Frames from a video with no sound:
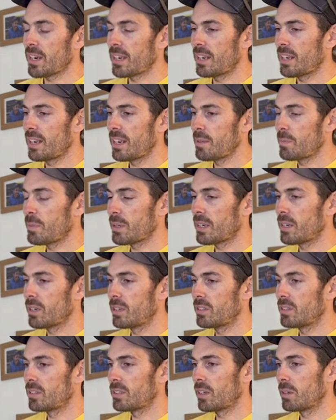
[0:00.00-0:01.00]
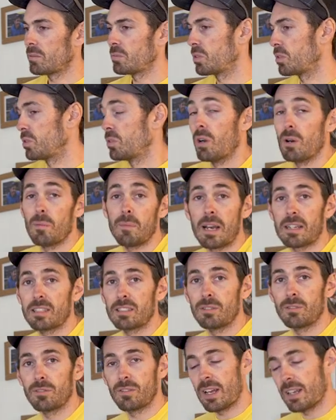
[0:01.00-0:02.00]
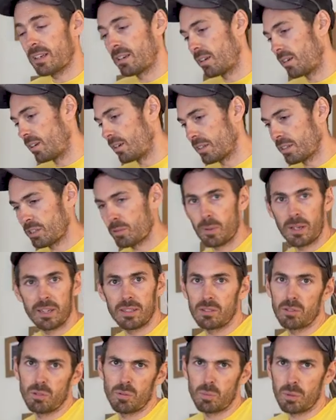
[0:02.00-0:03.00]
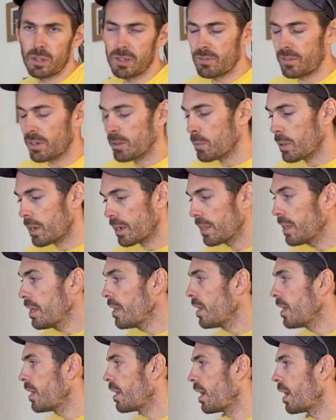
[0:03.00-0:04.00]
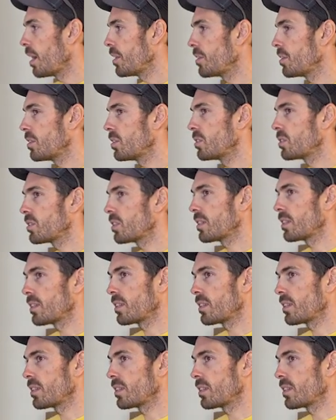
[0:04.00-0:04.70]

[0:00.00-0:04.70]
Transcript: regularly because I'm just not a massive fan, and I'll explain sort of briefly why. Others,